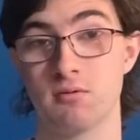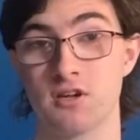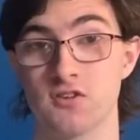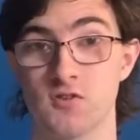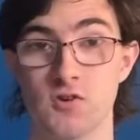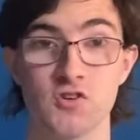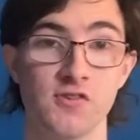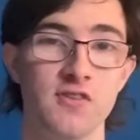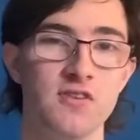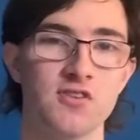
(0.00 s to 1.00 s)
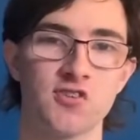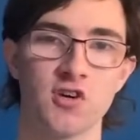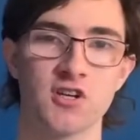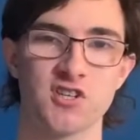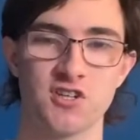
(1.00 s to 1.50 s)
because usually the
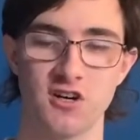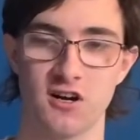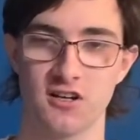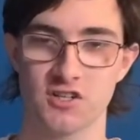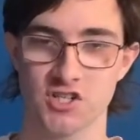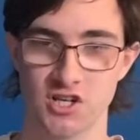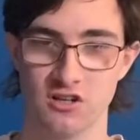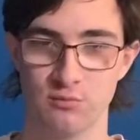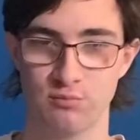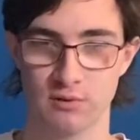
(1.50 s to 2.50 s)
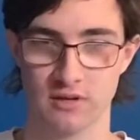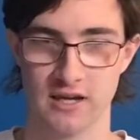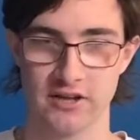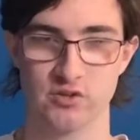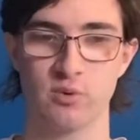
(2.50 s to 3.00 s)
instruction on Shell
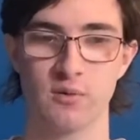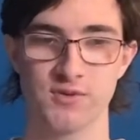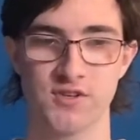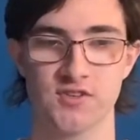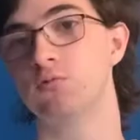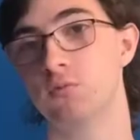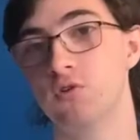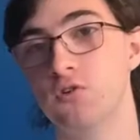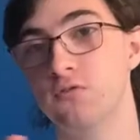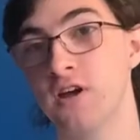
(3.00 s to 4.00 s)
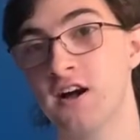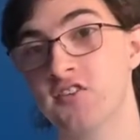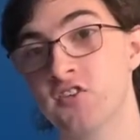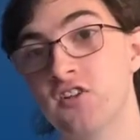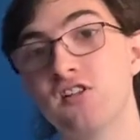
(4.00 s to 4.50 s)
gas pumps is remove
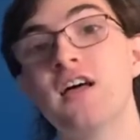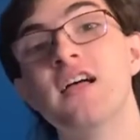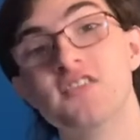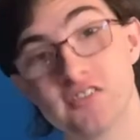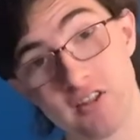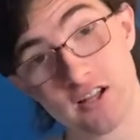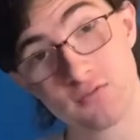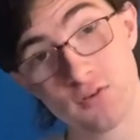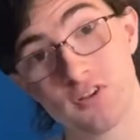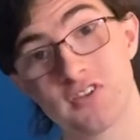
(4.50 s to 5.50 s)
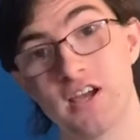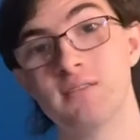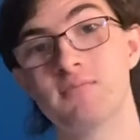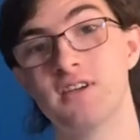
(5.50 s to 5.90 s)
nozzle and select fuel type,